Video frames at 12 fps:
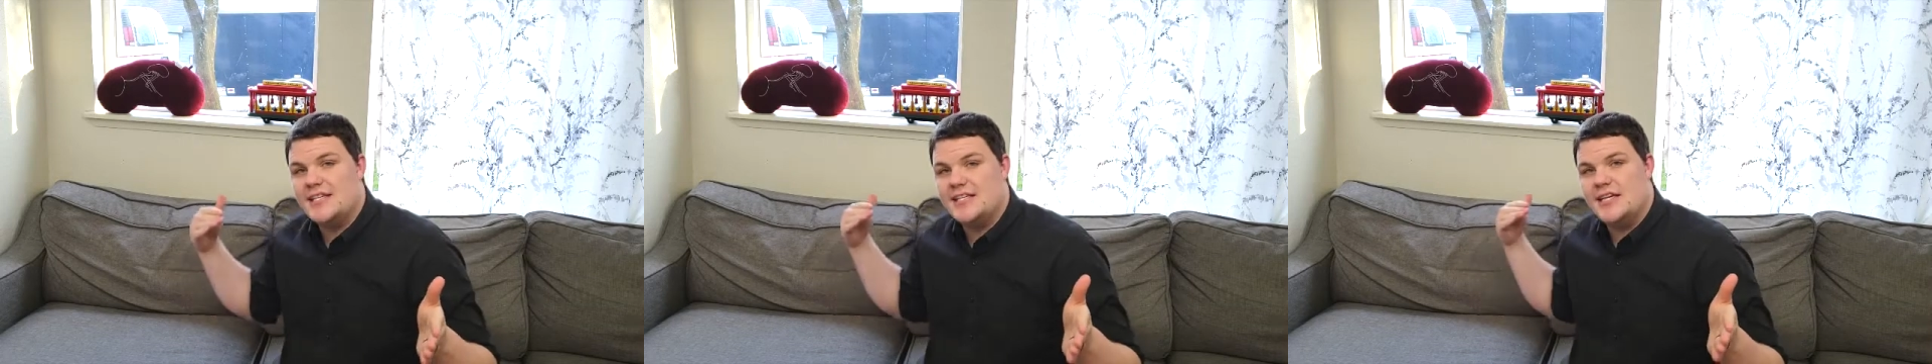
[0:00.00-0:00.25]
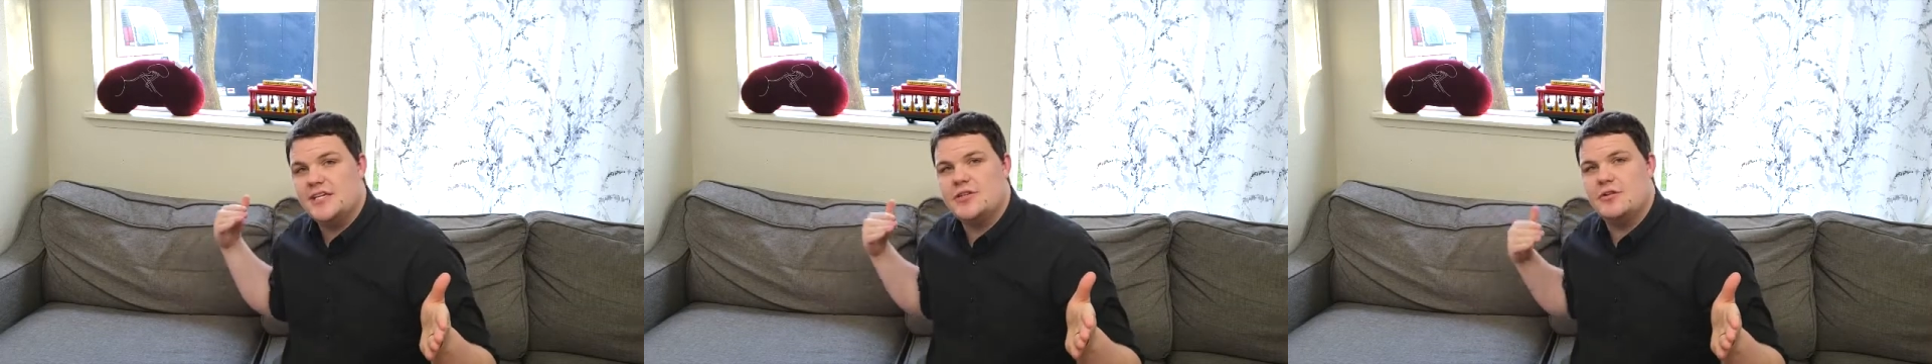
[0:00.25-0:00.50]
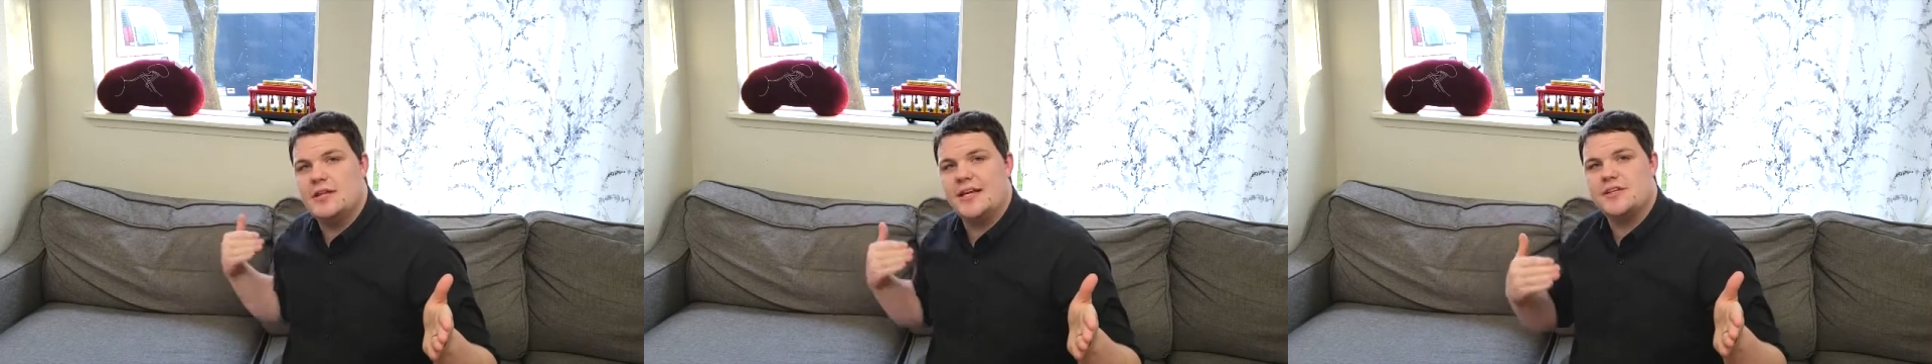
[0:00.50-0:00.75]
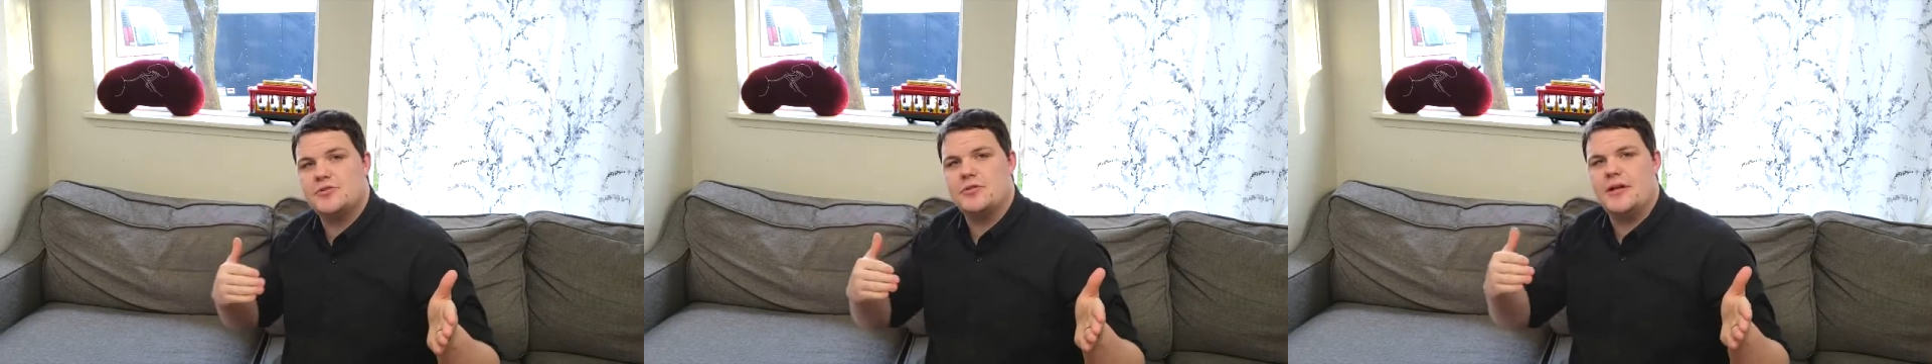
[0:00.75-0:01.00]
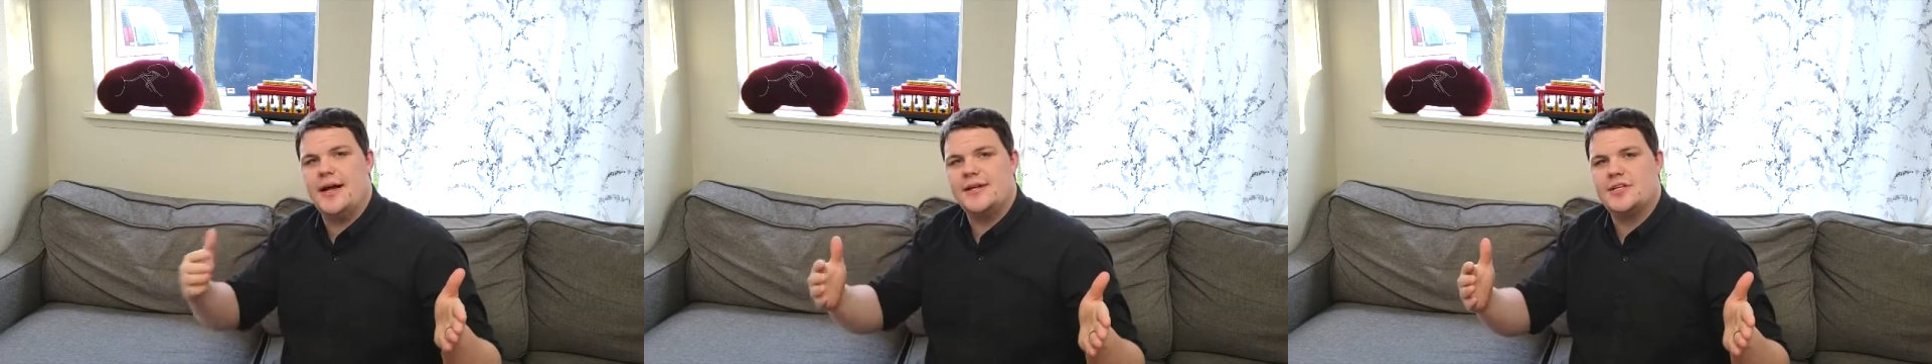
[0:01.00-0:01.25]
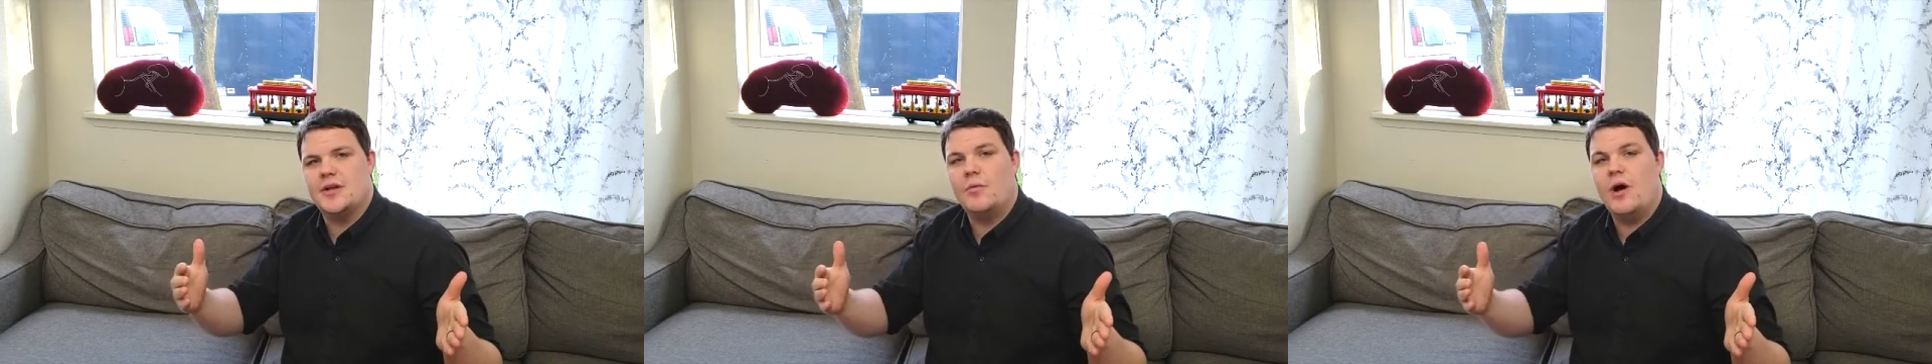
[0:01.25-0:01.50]
Sea so the Israelites
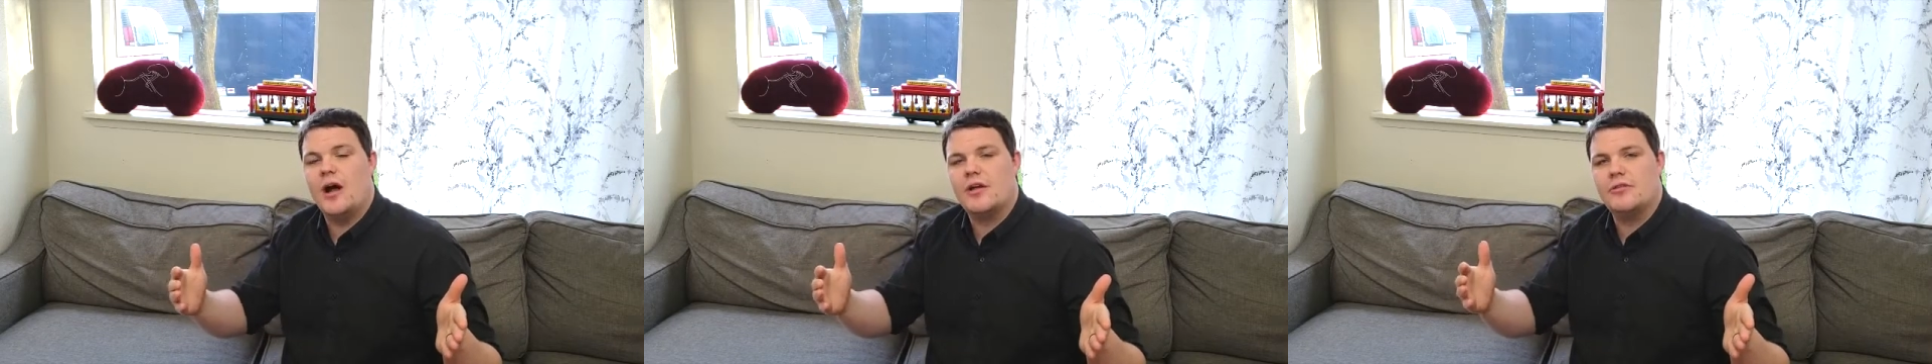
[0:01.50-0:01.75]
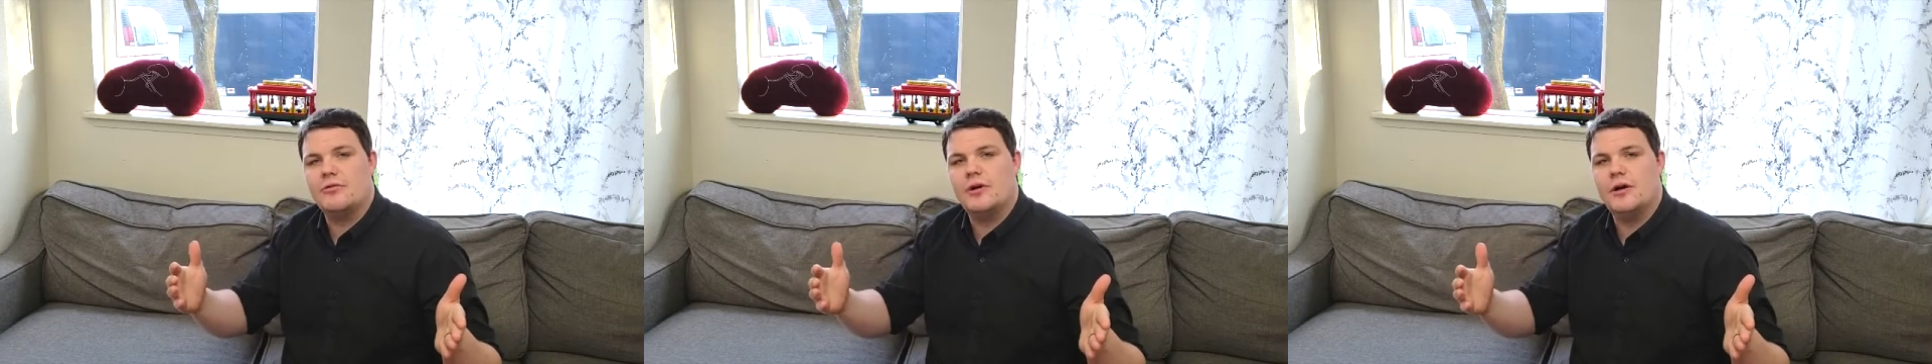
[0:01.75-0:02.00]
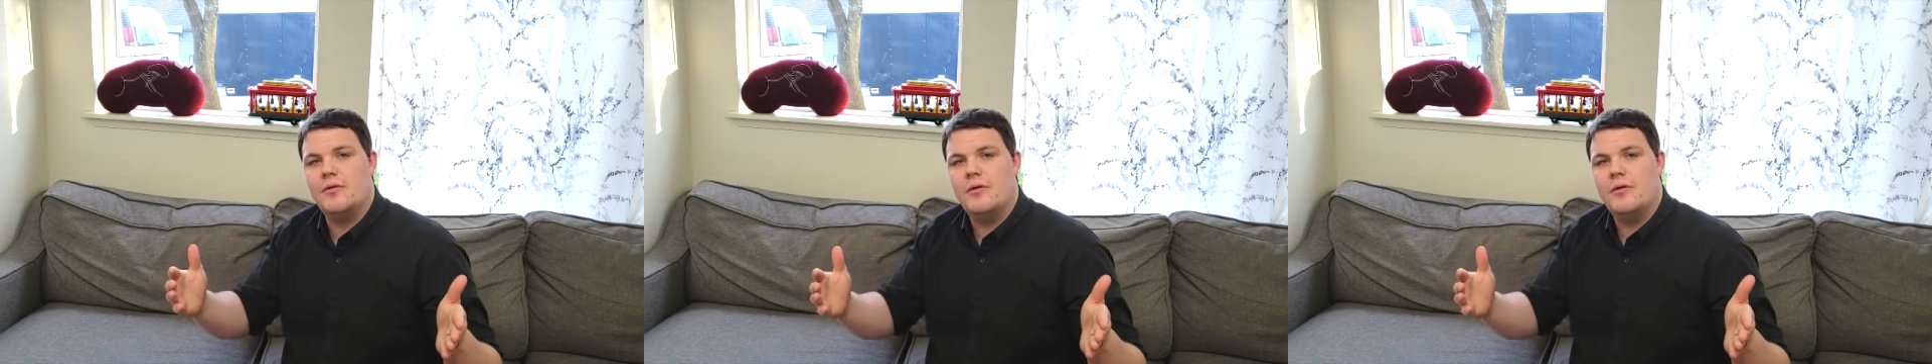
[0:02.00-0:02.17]
could walk through.